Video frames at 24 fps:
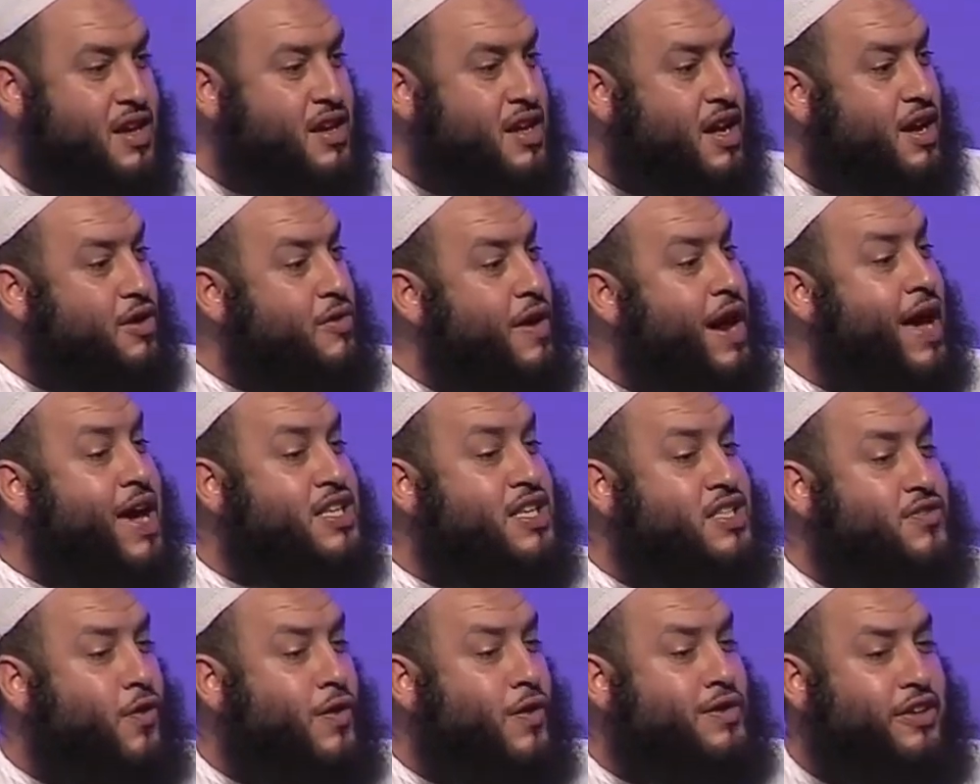A
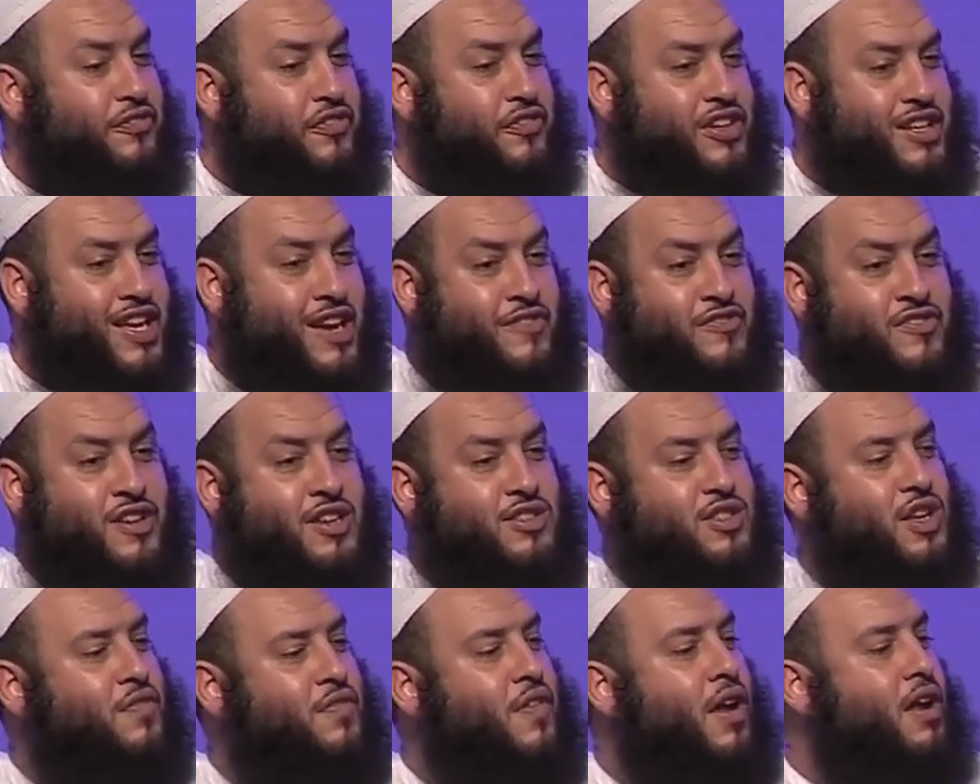race for the
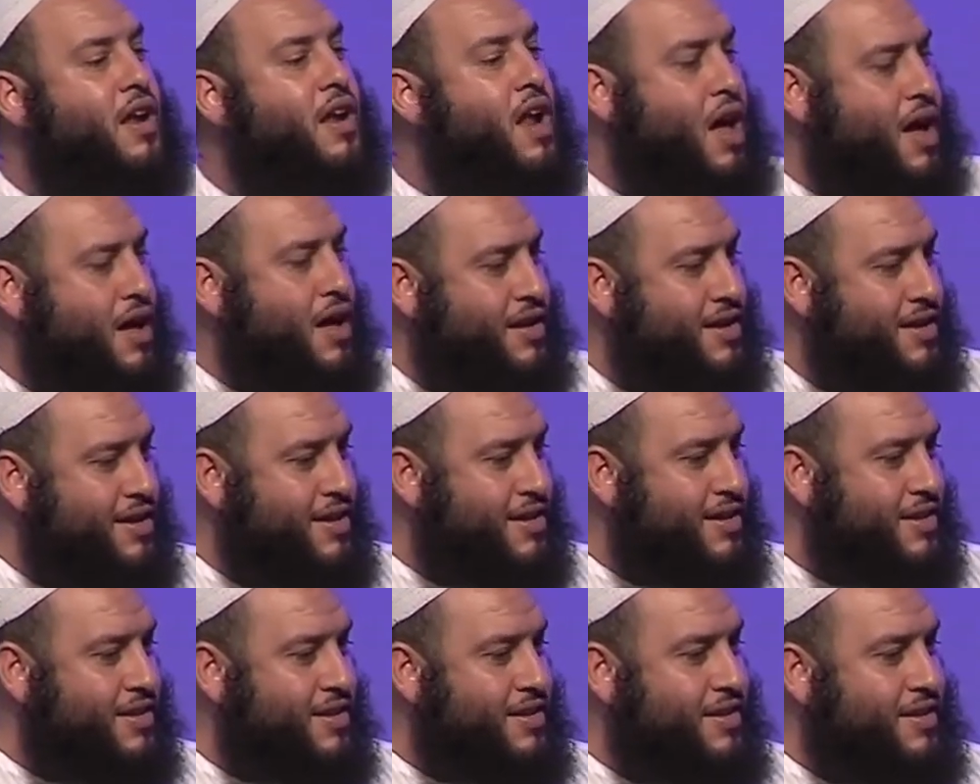forgiveness of Allah.
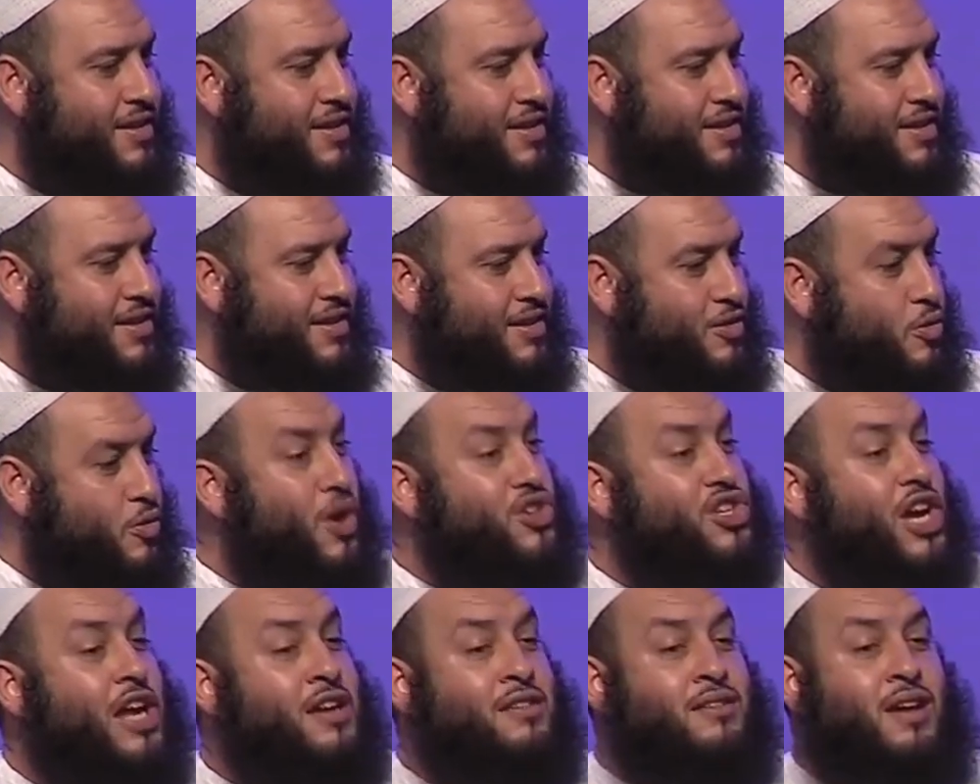
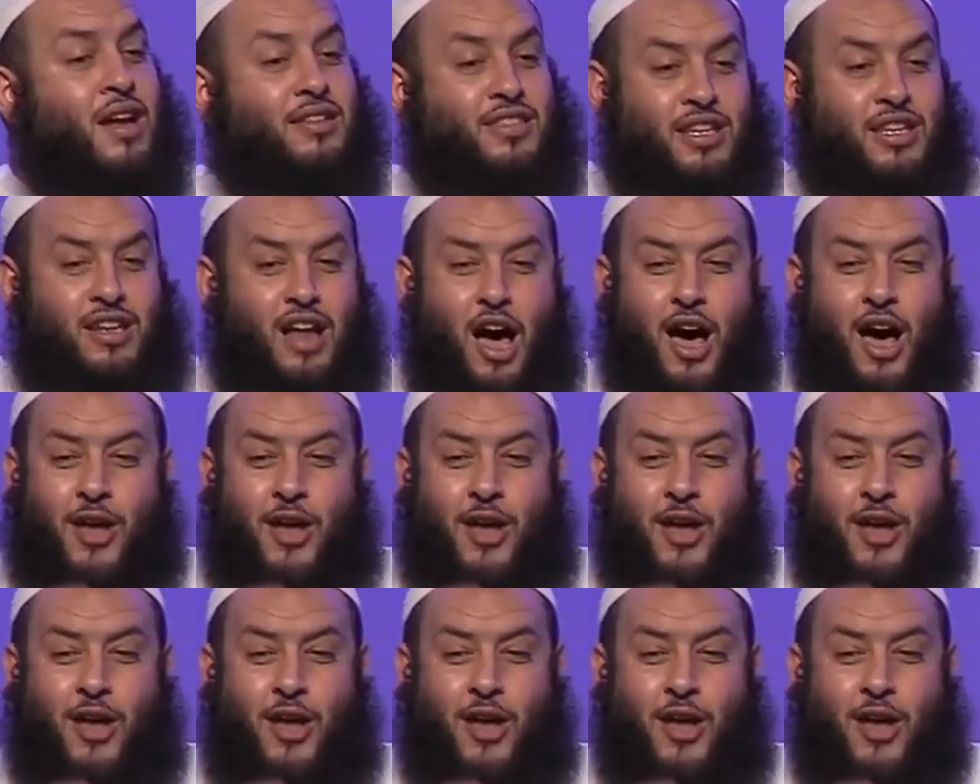And